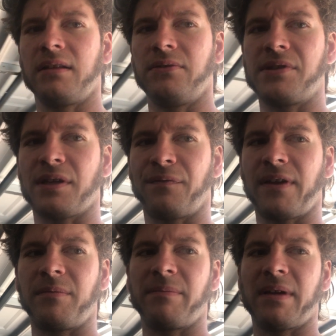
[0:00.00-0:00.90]
losing a
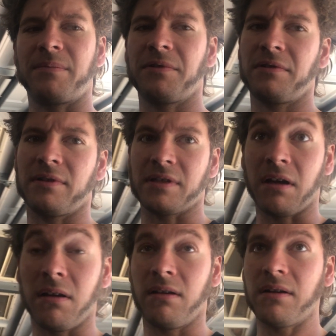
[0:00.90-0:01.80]
family member, a
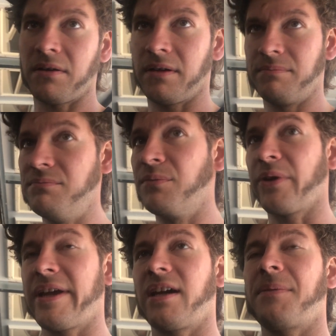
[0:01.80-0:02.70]
dog,
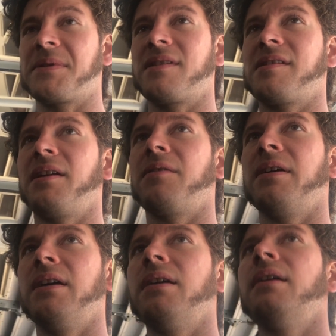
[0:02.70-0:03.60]
breakups, etc.